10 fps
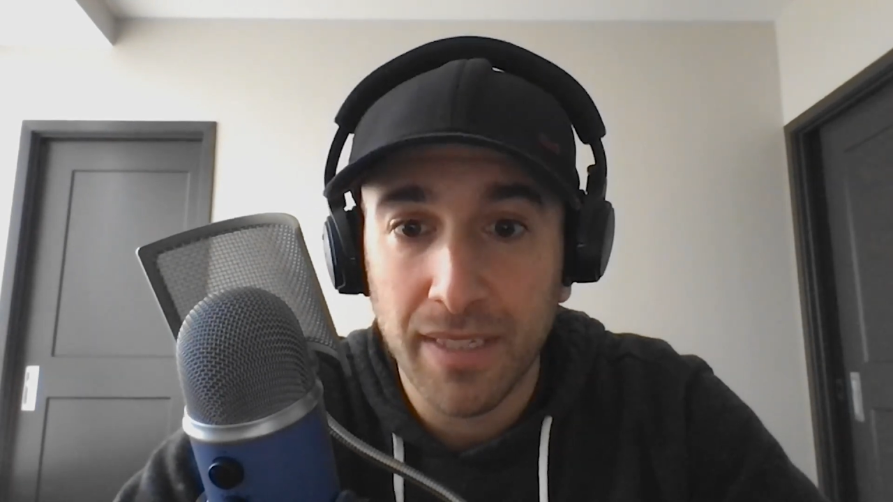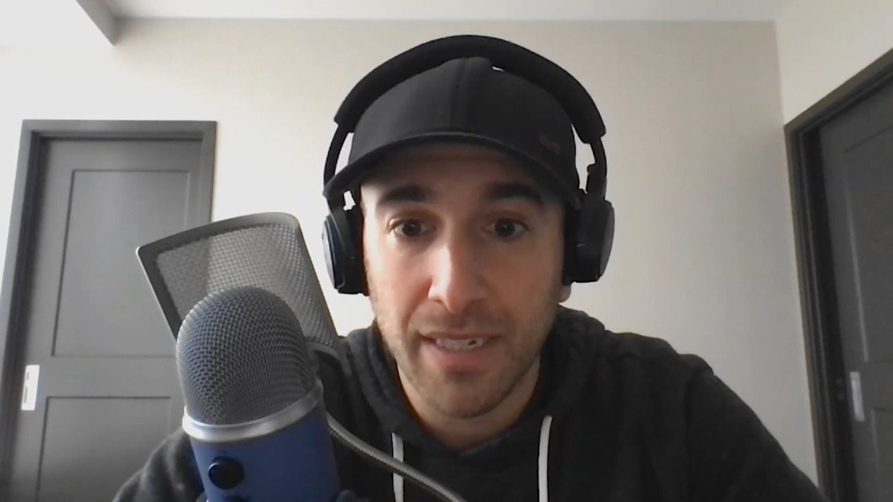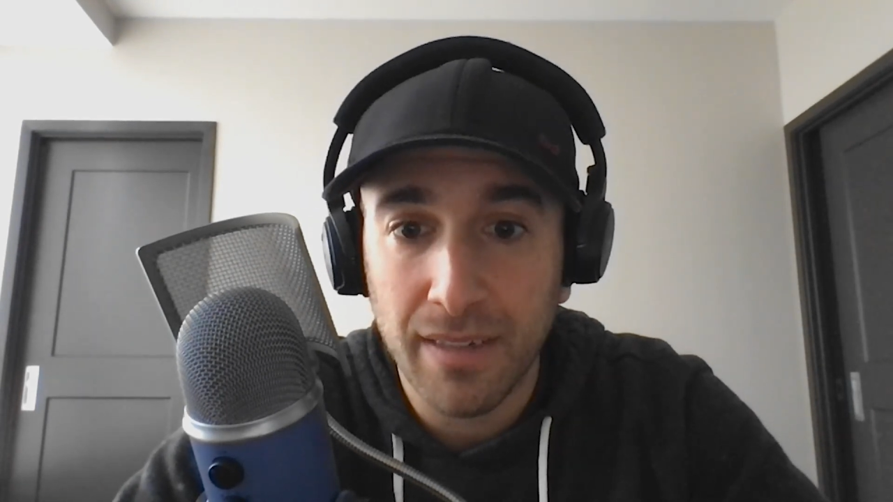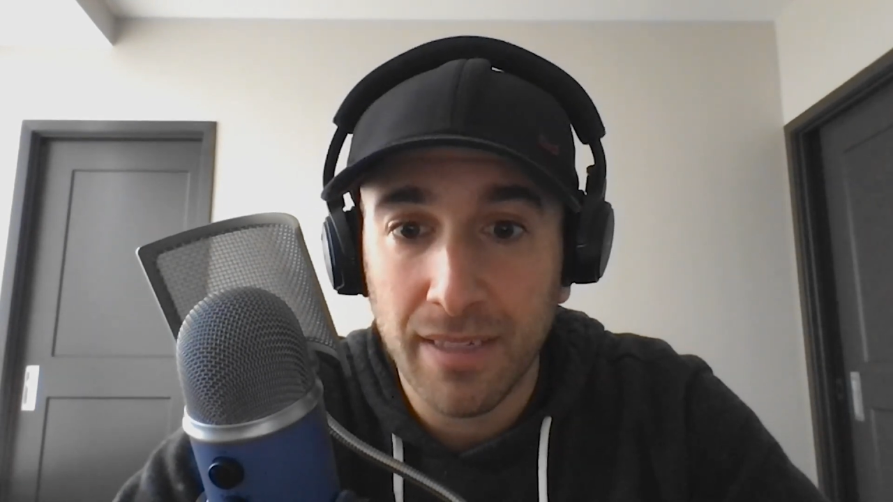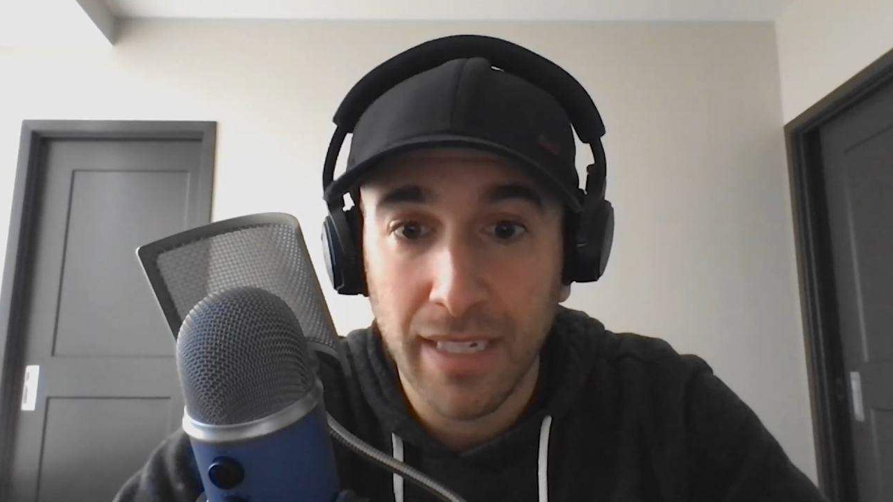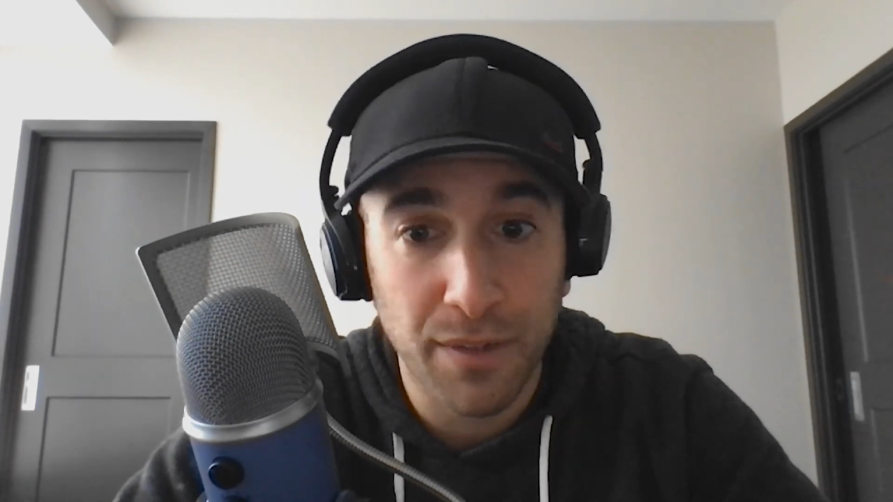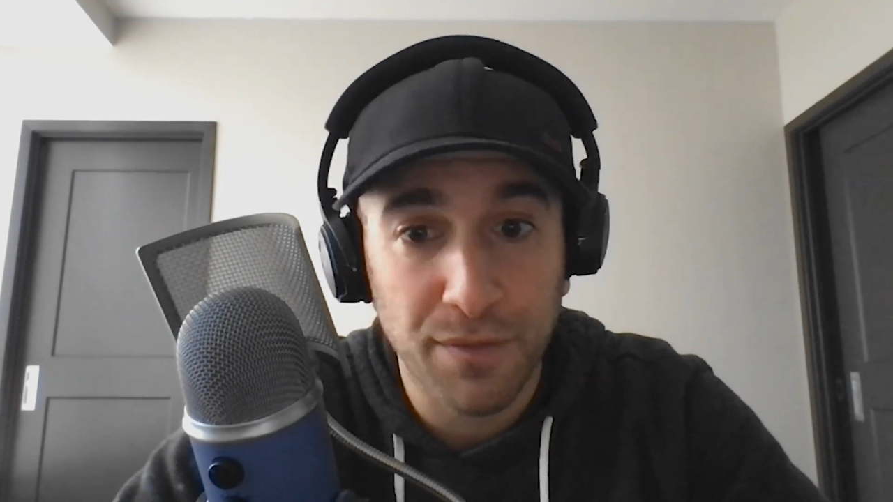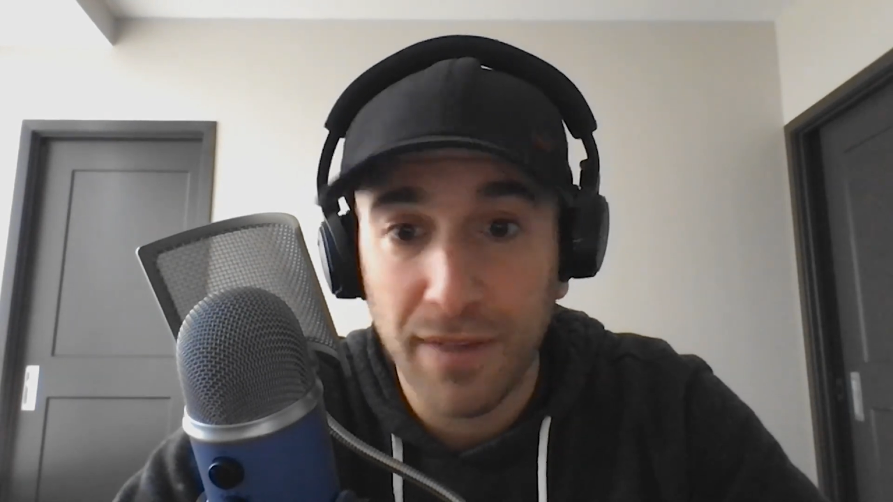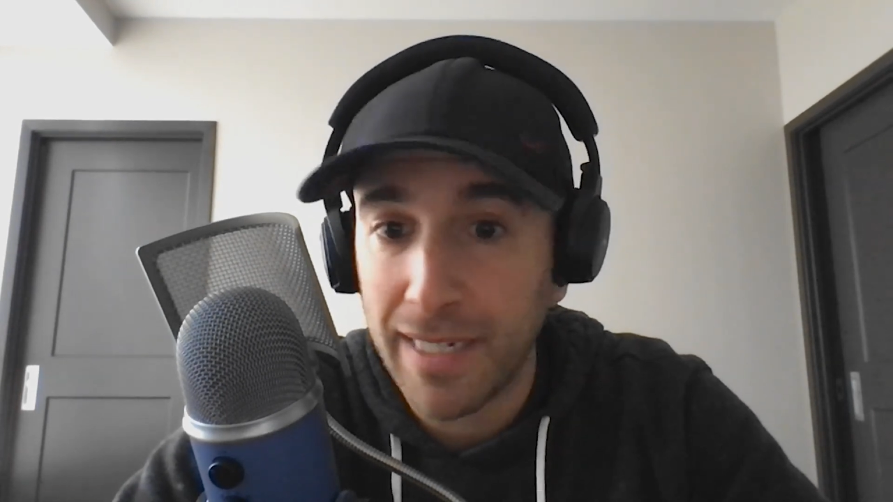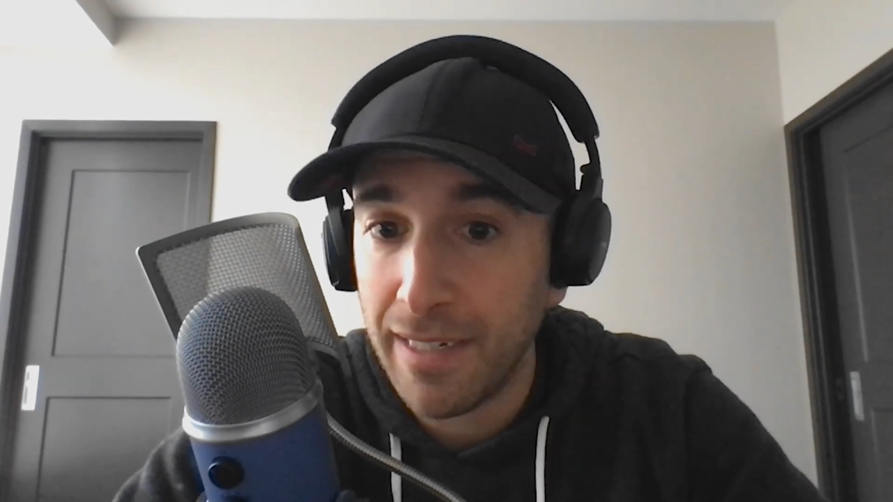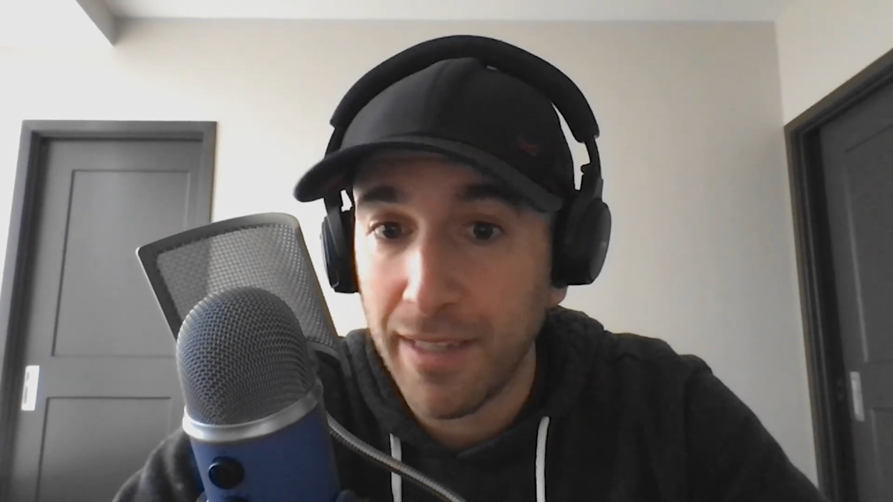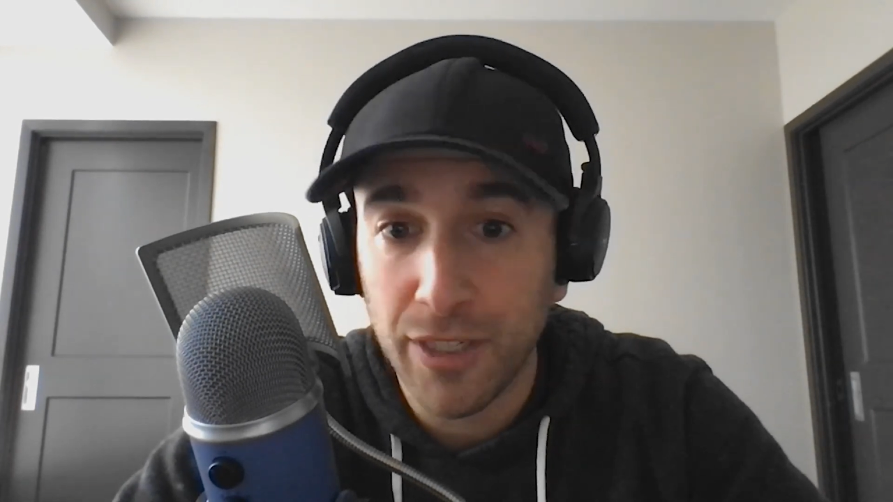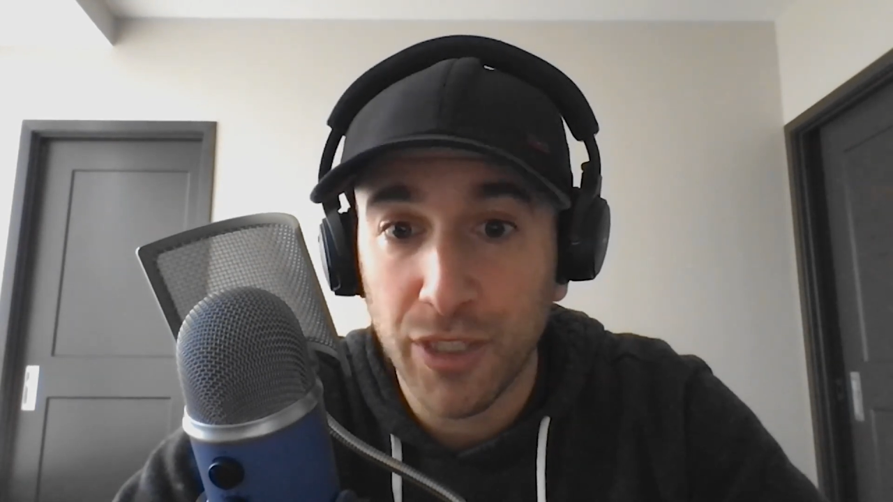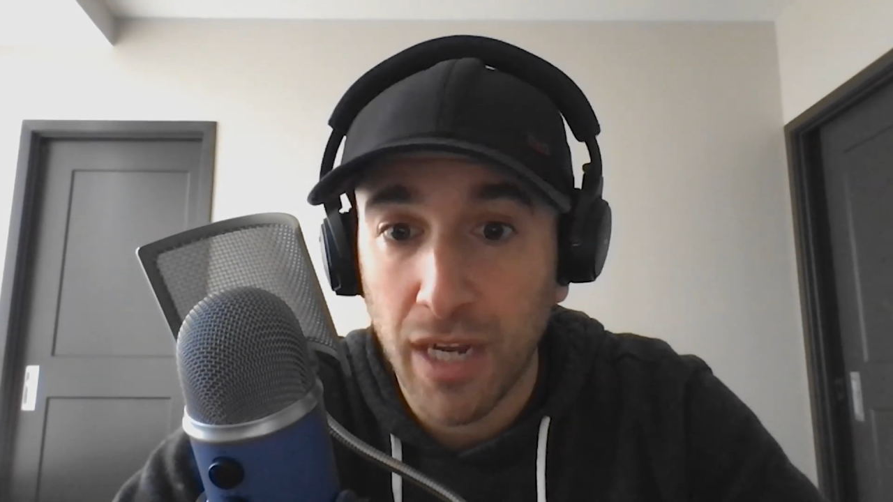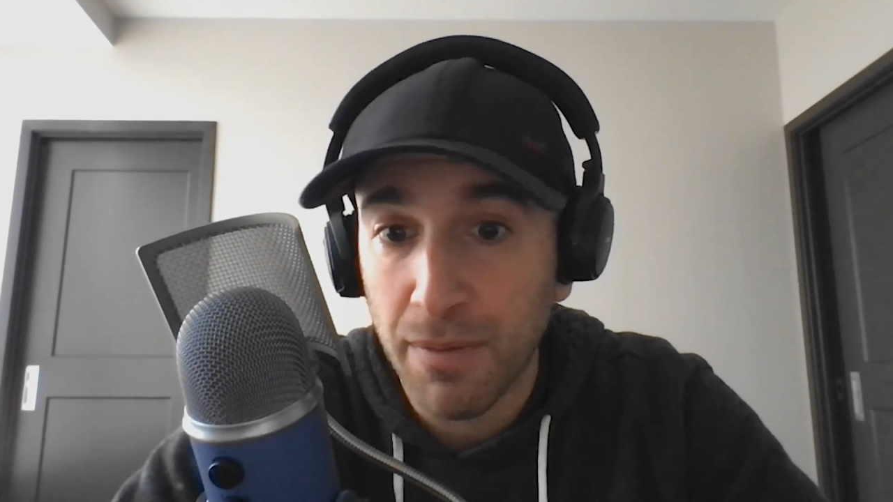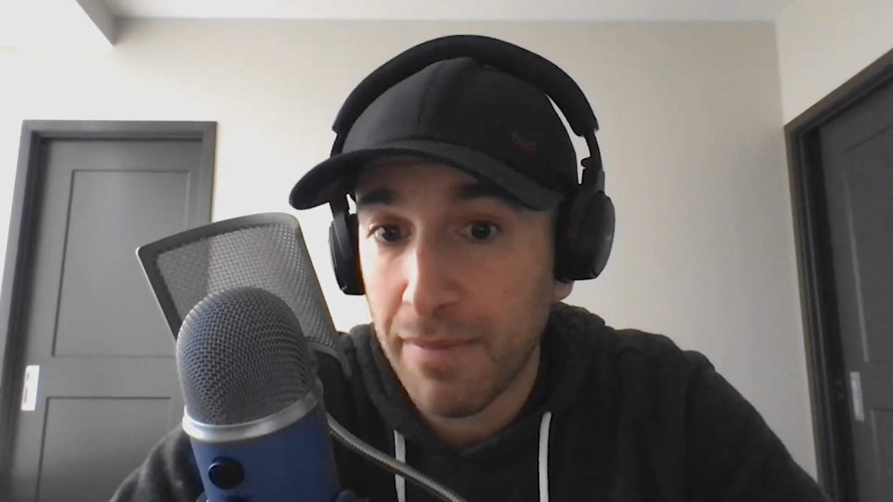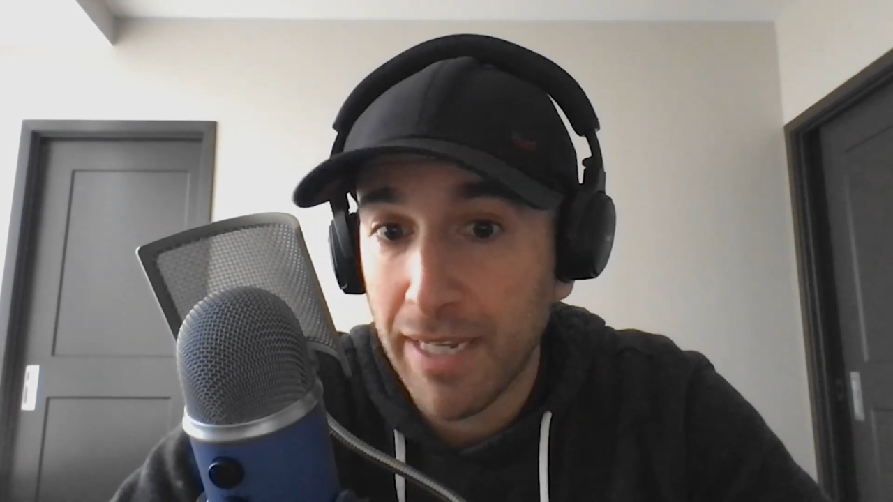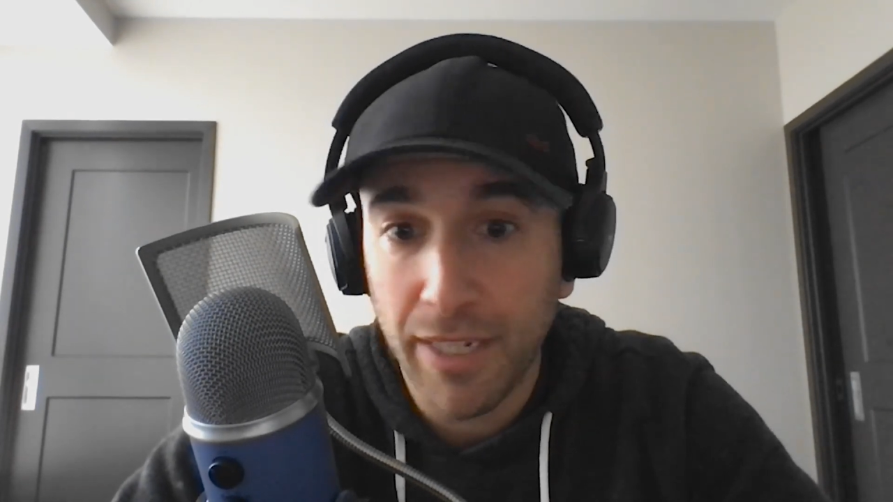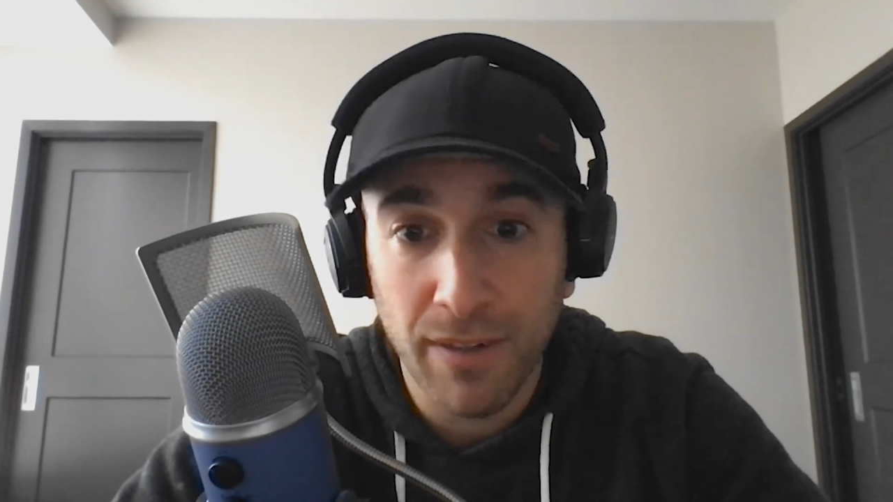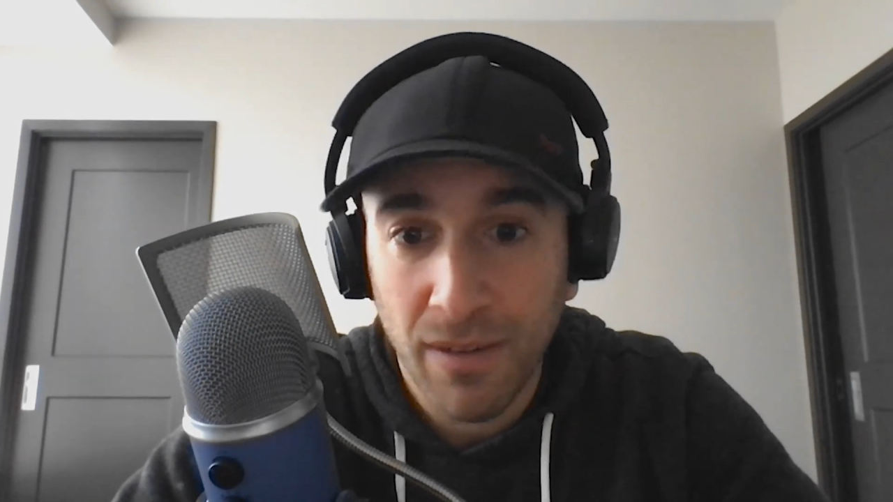then either find another job or make your